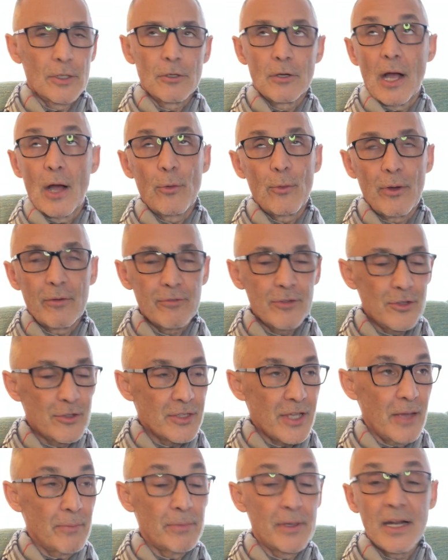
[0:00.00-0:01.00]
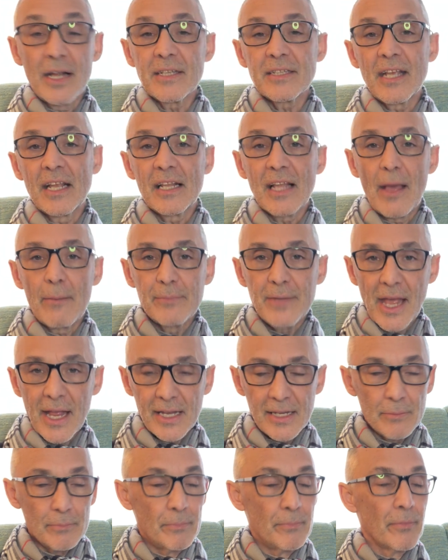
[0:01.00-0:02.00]
however you say it, but I say
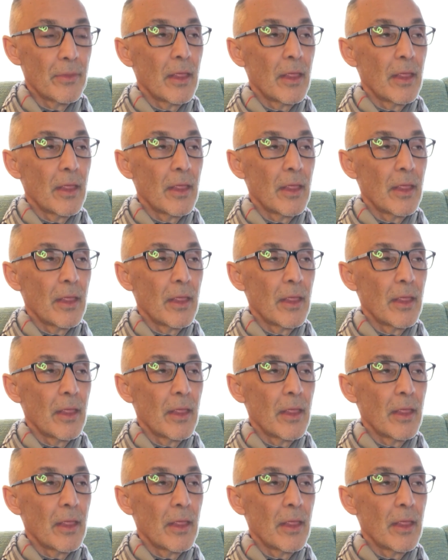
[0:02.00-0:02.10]
labdanum,